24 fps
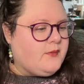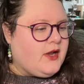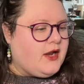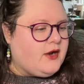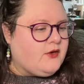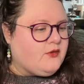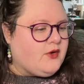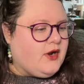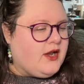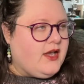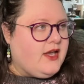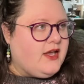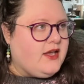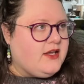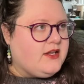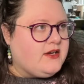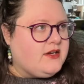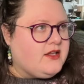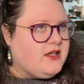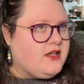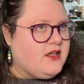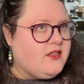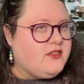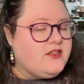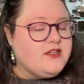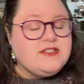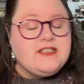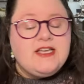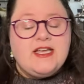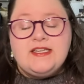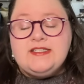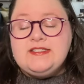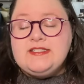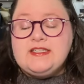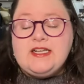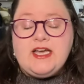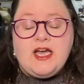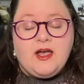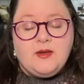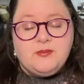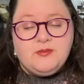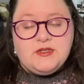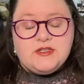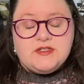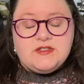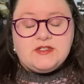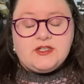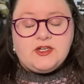I read The Tainted Cup
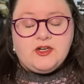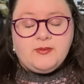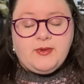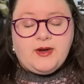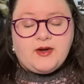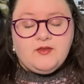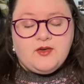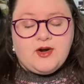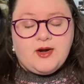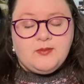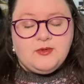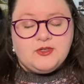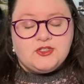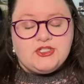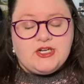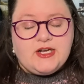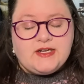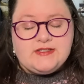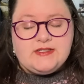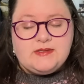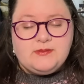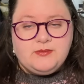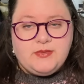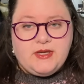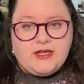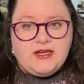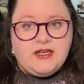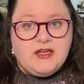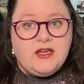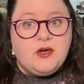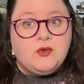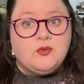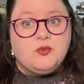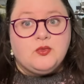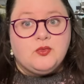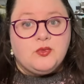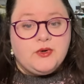this year by Robert Jackson Bennett and